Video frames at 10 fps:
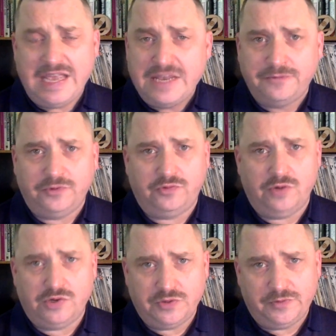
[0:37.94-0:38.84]

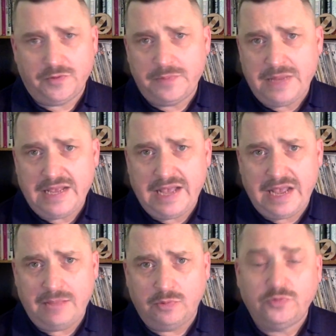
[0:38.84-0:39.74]
infrastructure for being
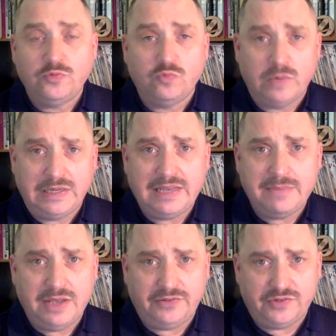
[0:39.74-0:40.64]
able to
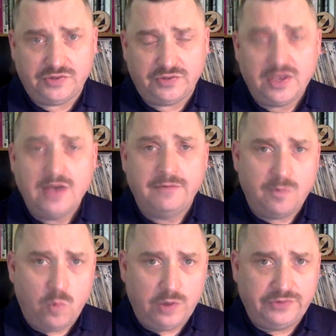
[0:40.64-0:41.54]
relay messages
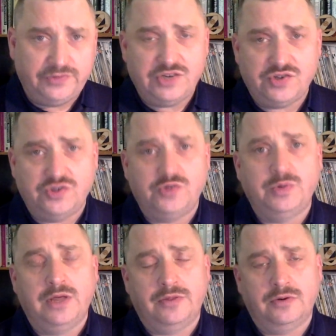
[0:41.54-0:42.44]
from one station
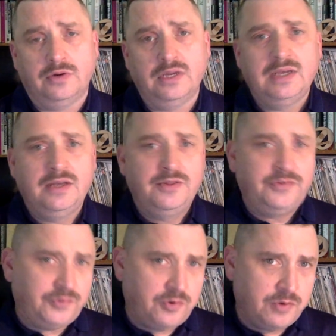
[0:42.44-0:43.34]
to another.
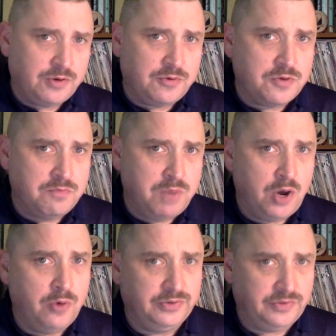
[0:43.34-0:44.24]
This is a critical
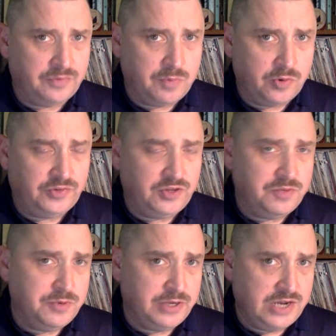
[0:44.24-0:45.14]
component of emergency
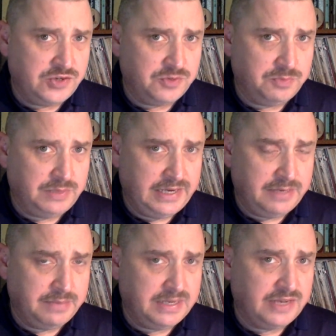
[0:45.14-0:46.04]
communication
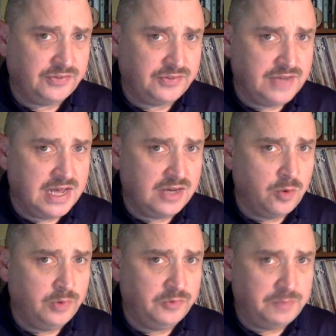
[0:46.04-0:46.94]
planning because it's not
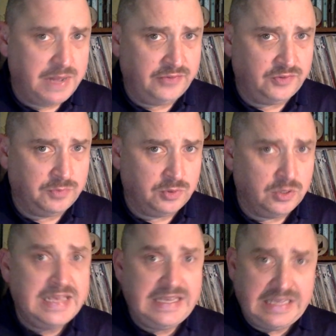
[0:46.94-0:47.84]
always
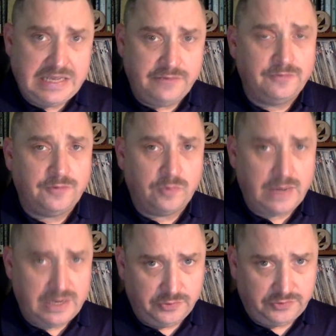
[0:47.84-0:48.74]
possible, even for
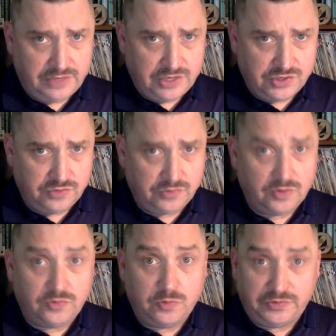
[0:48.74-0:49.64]
radio
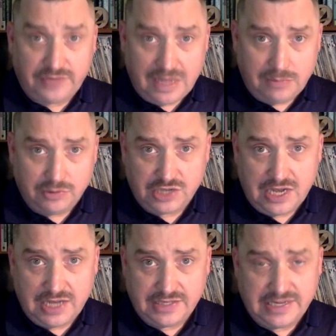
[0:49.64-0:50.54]
stations, to establish
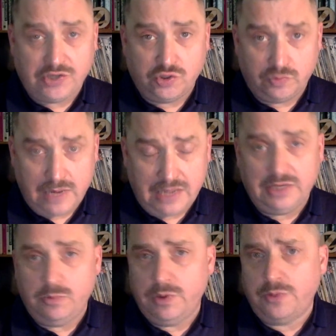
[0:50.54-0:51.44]
contact
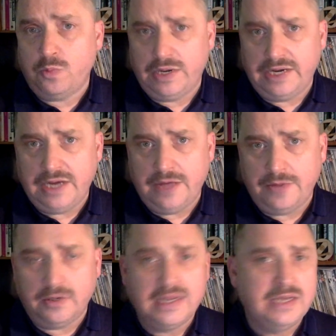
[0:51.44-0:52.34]
directly with one
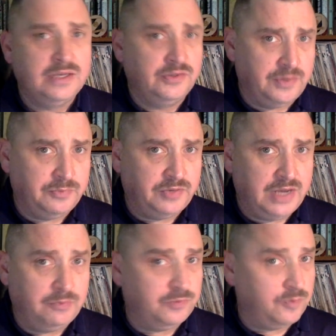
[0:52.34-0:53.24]
another.
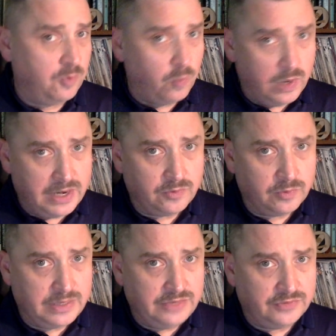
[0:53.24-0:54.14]
Sometimes, for
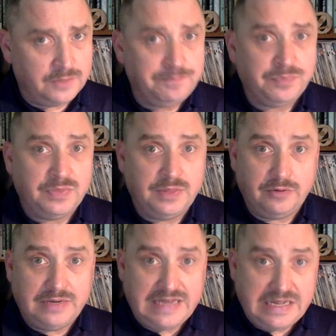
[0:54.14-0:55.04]
whatever reason,
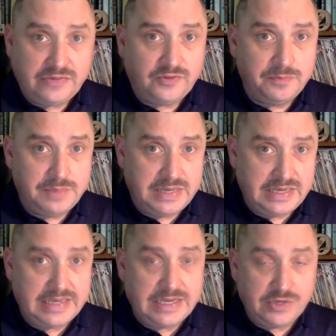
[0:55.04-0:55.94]
there needs to
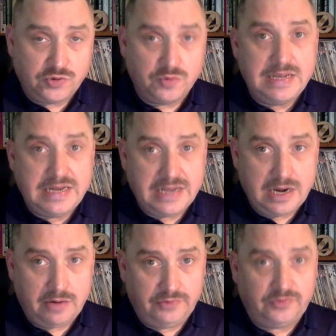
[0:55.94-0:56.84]
be
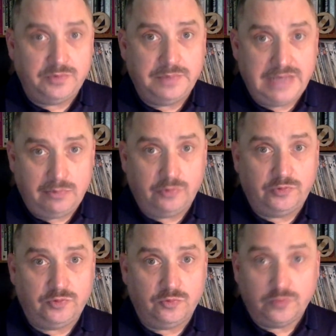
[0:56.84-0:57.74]
intermediaries to be able
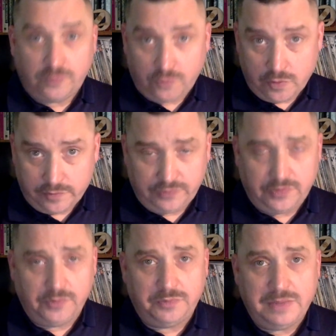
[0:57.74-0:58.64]
to
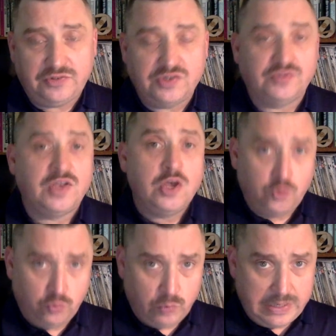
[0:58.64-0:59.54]
service those messages
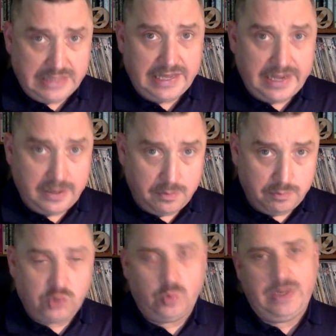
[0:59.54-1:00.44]
to relay
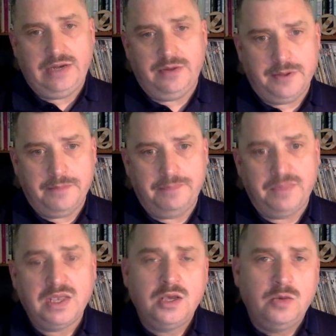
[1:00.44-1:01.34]
between them.
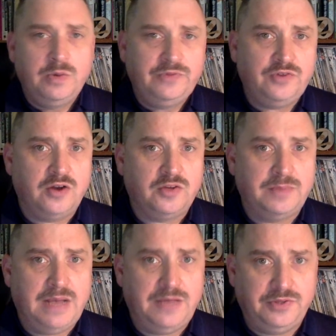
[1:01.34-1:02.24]
We've talked
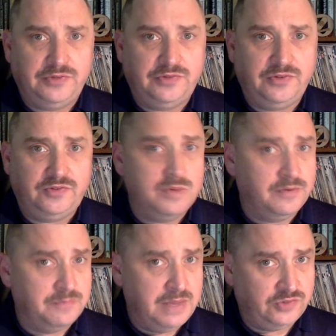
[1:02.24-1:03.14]
about this system
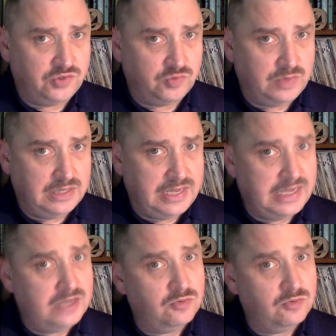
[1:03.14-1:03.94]
of message relay in